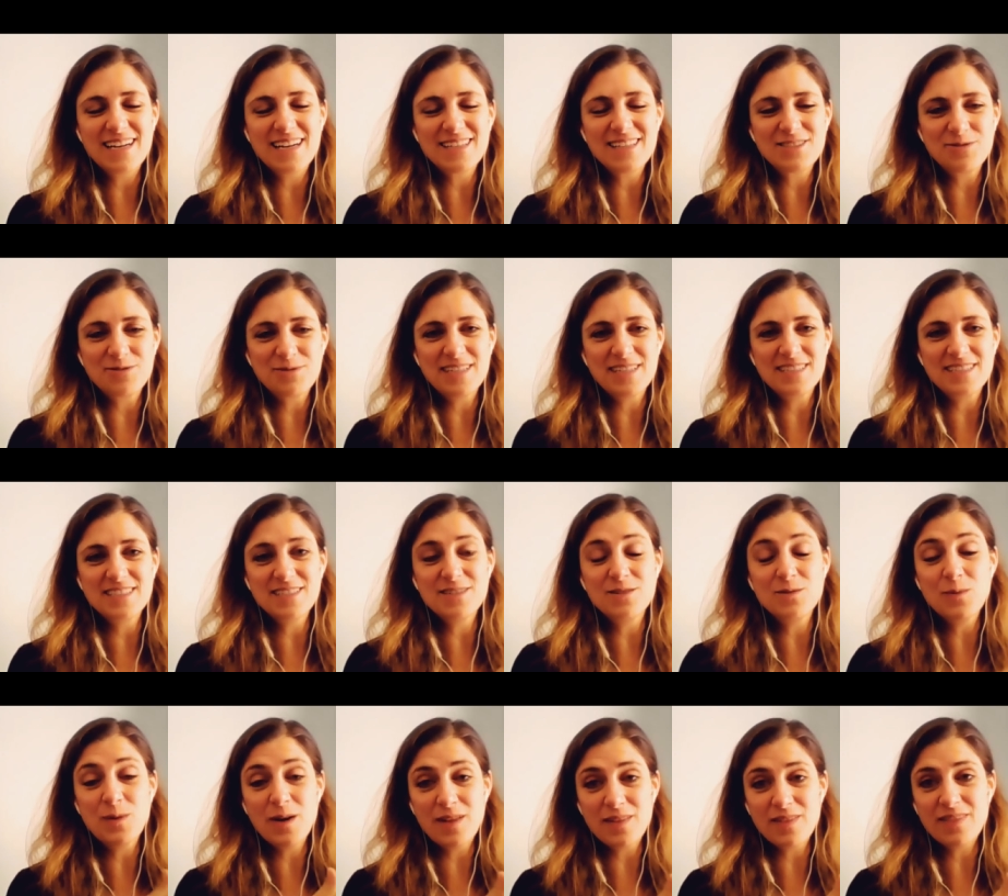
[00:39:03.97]
doing a deal
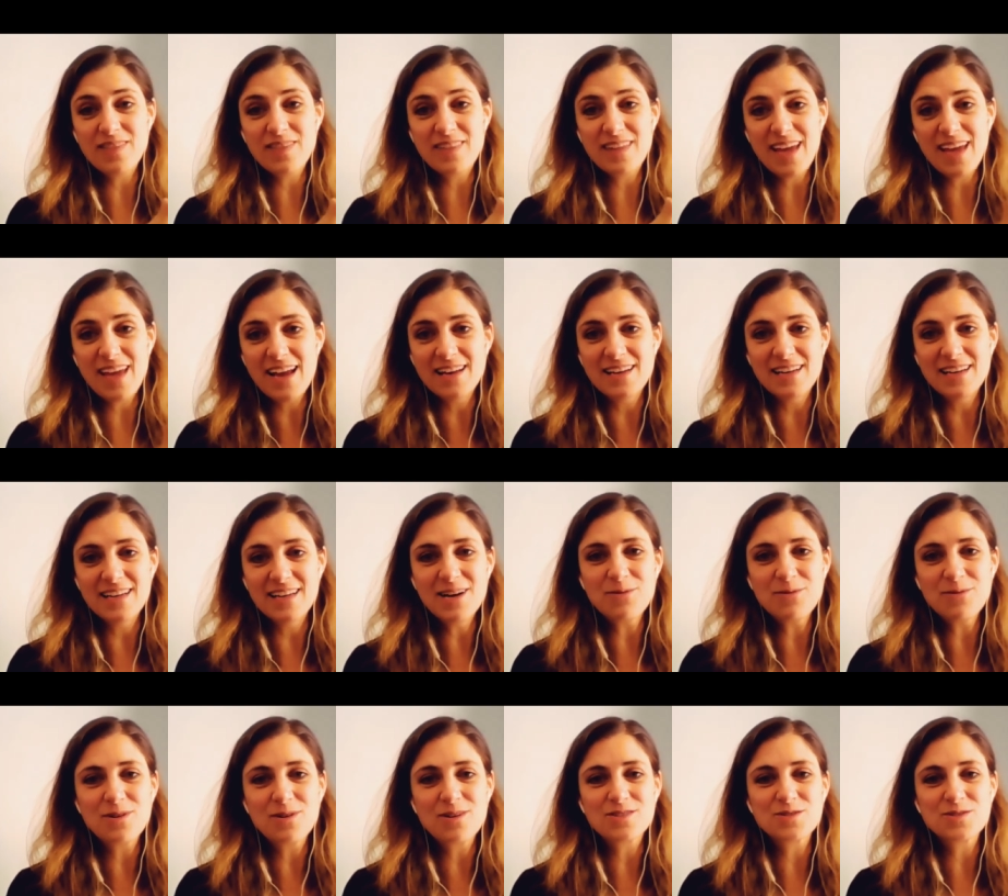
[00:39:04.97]
with the A&E
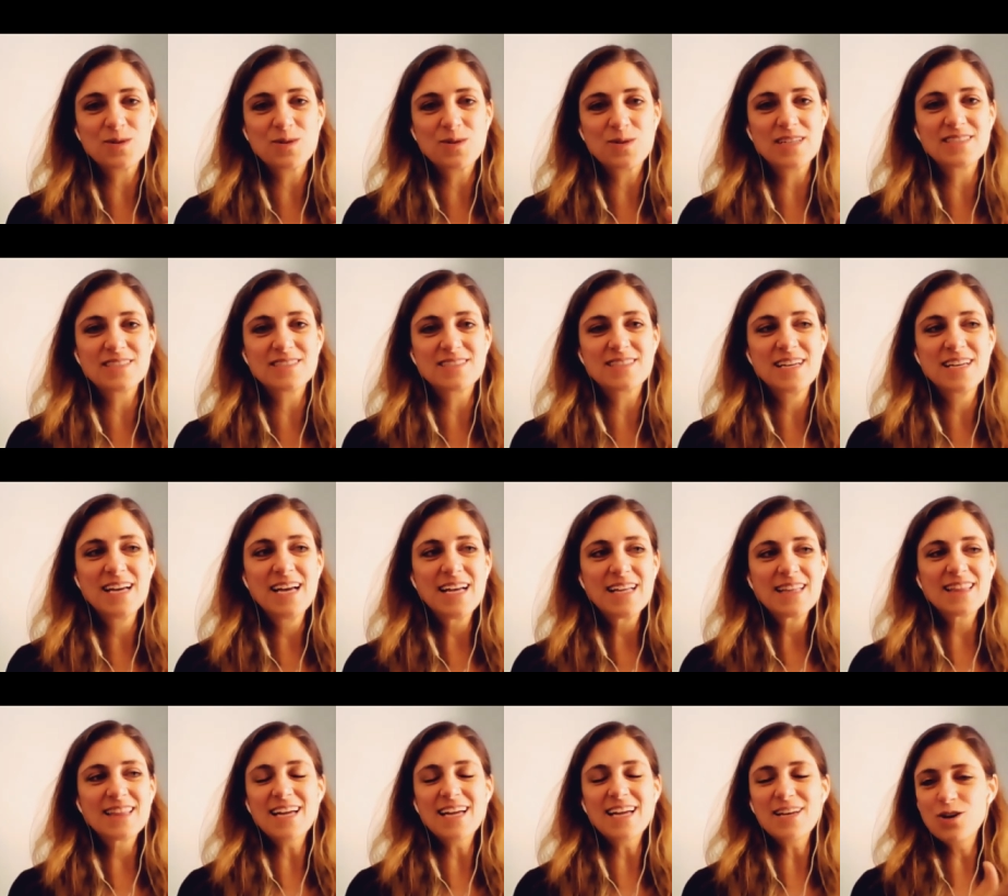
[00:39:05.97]
networks was
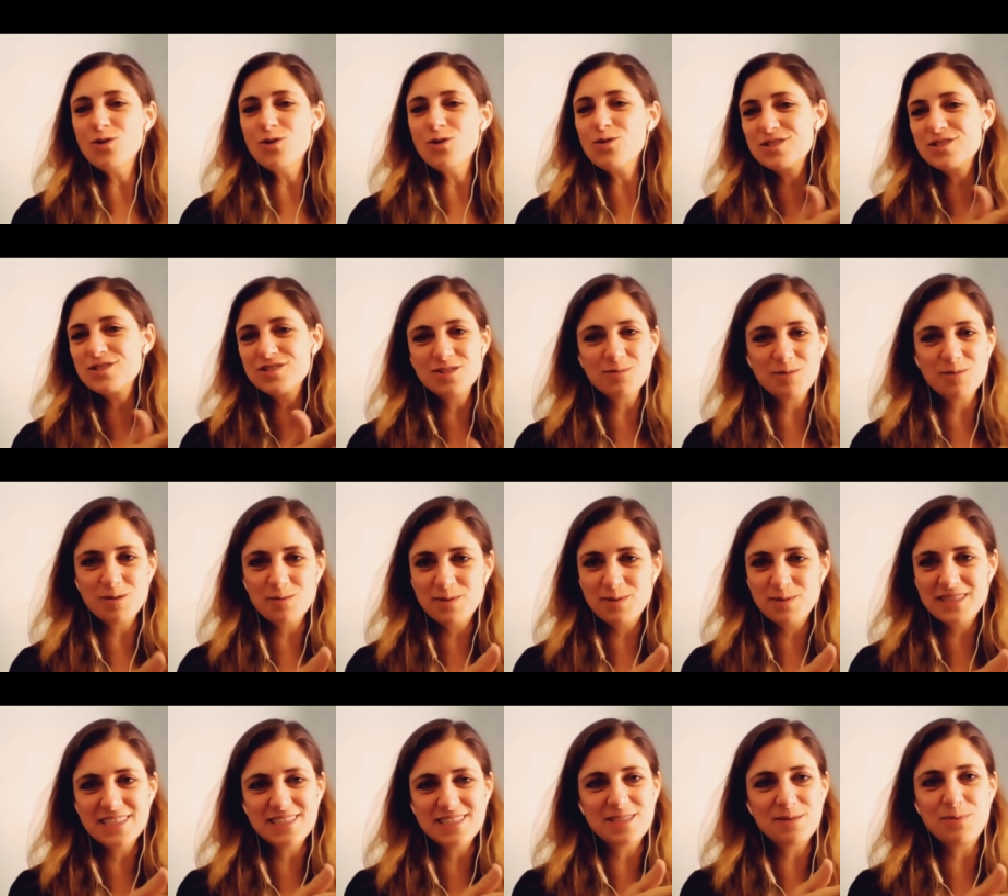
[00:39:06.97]
let no consumer be
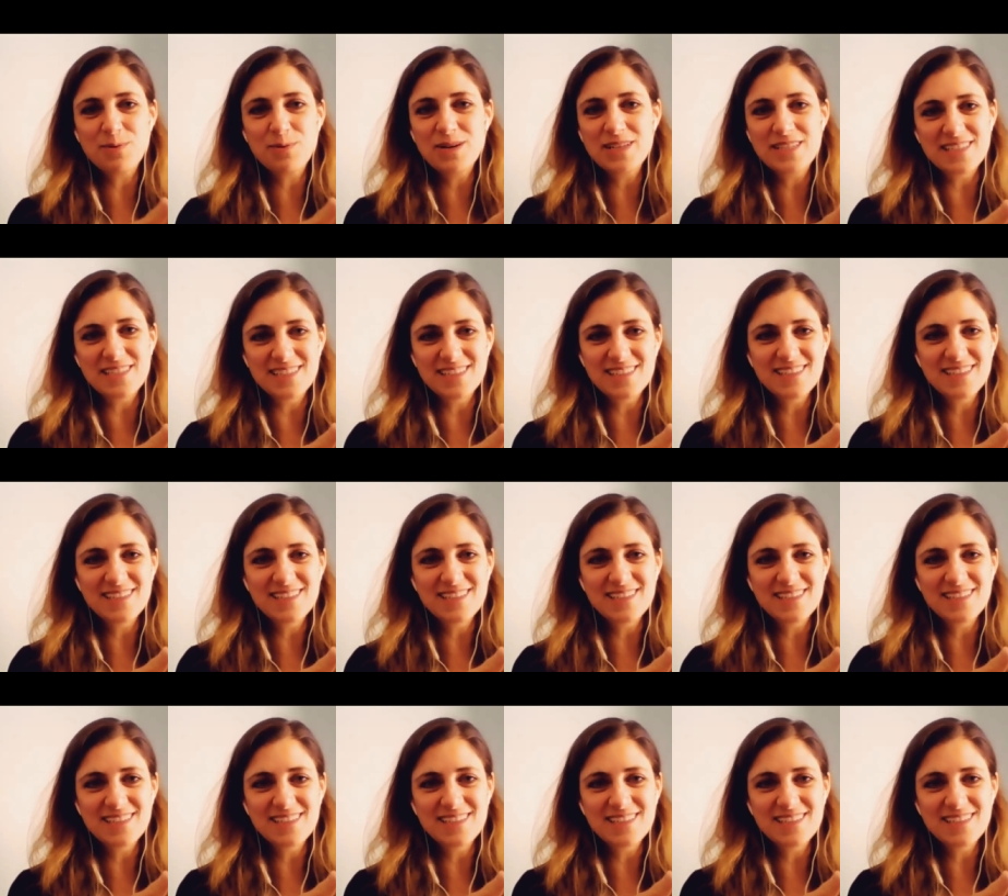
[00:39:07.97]
disappointed.